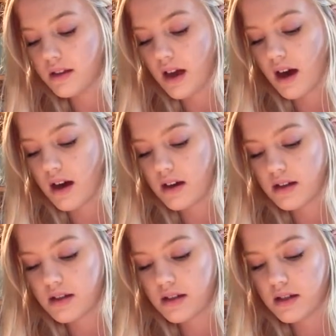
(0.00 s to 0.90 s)

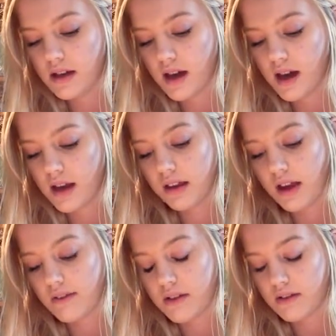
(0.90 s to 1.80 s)
that I had
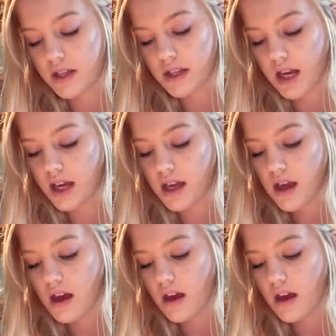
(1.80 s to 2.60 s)
left of the night,